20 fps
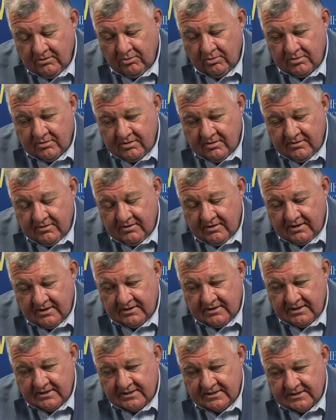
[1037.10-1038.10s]
Look,
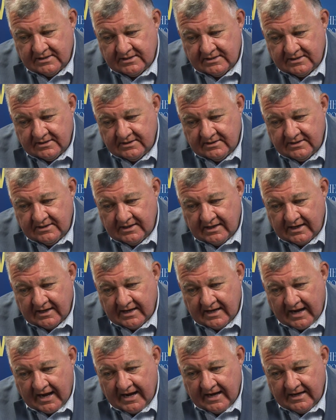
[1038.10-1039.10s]
this is,
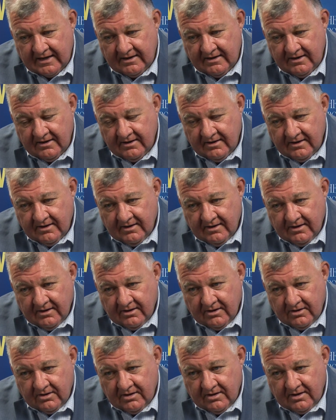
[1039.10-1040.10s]
again,
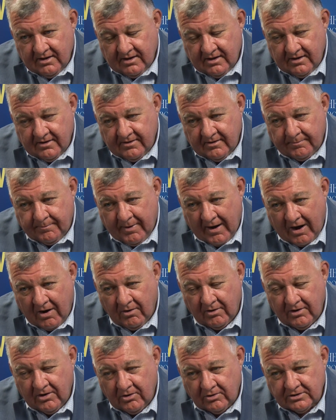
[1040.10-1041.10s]
the
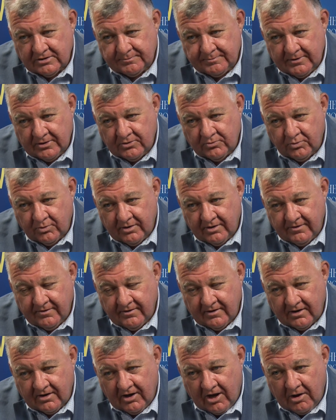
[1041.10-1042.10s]
parallels
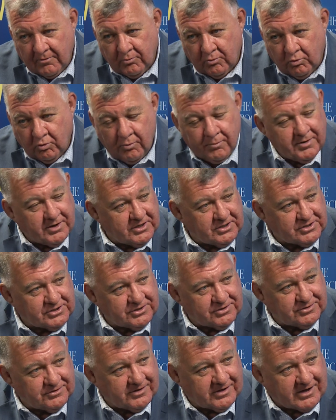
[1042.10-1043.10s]
between the global warming
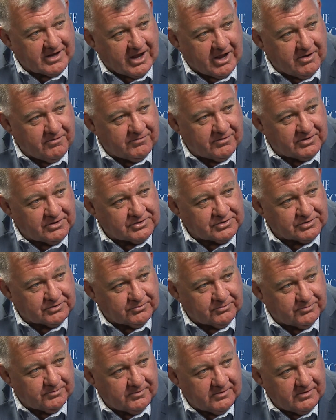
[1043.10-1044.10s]
issue and the COVID
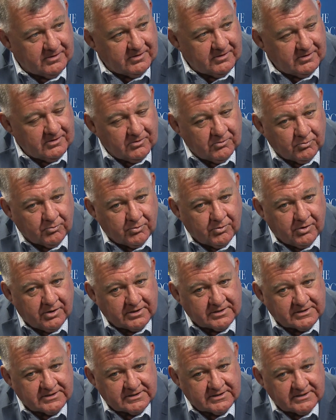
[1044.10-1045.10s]
issue, where
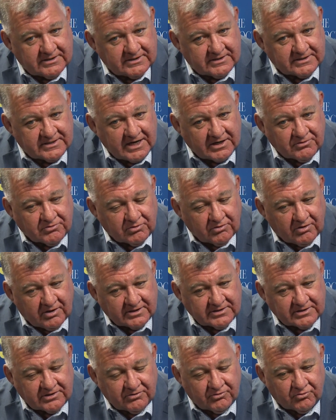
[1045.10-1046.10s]
it's
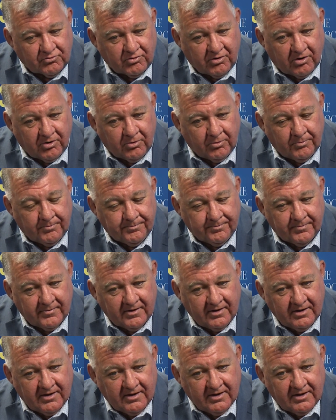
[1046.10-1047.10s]
centralised control,
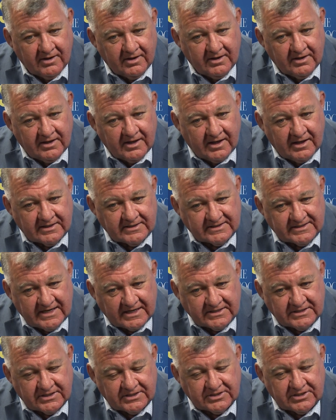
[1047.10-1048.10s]

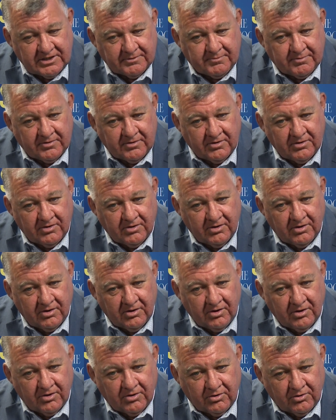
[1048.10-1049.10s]
censorship,
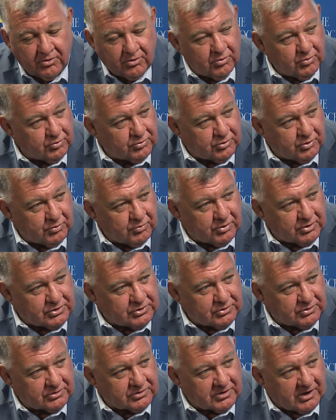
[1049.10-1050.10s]
you'll do
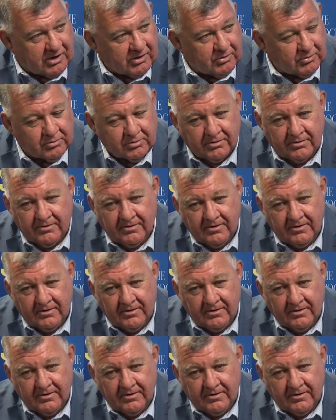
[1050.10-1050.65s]
what you're told,